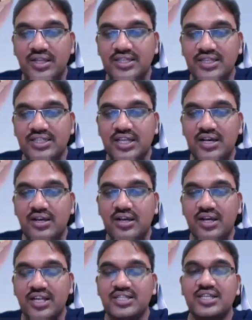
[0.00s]
this is the
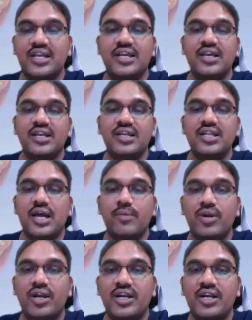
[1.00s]
crista here in the
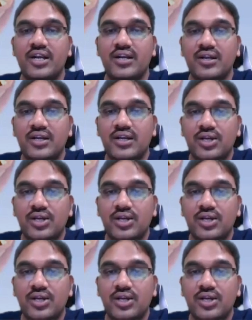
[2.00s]
ampullated end,